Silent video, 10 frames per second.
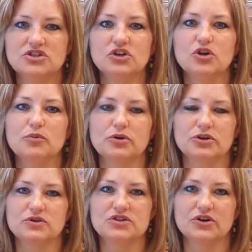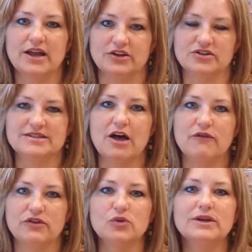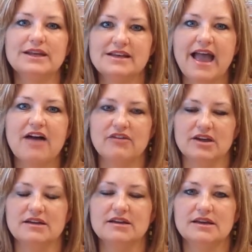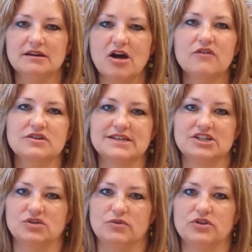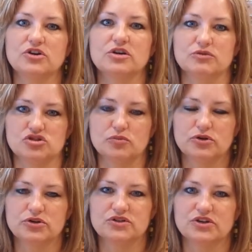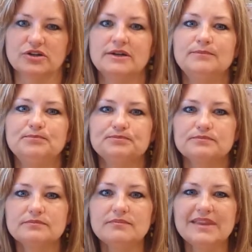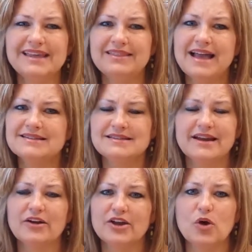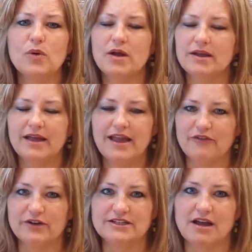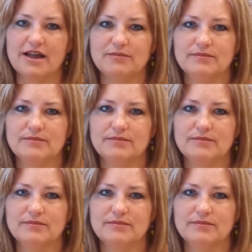to your producer and yourself. You would need to have a conversation with your commercial producer in that scenario every time.